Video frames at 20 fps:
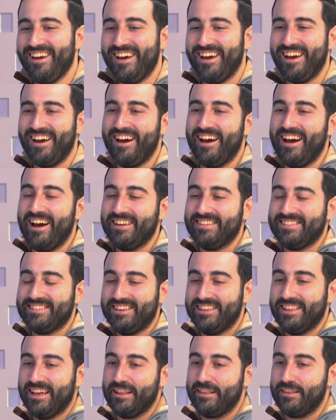I
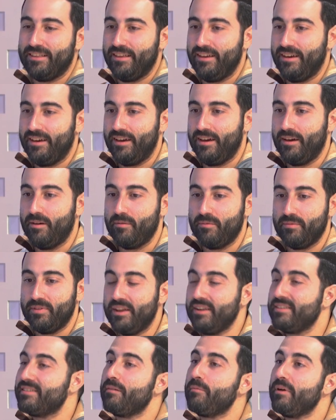see that
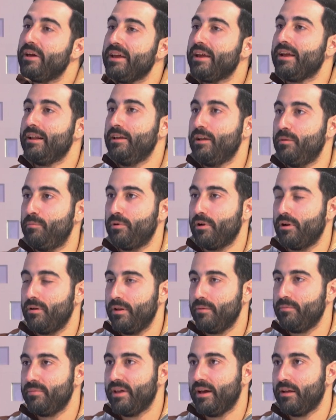there is a very clear
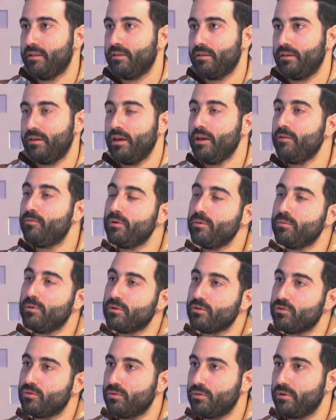problem that if we
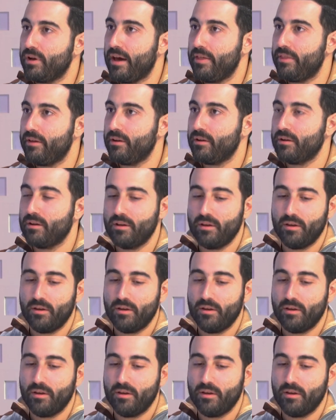want to gather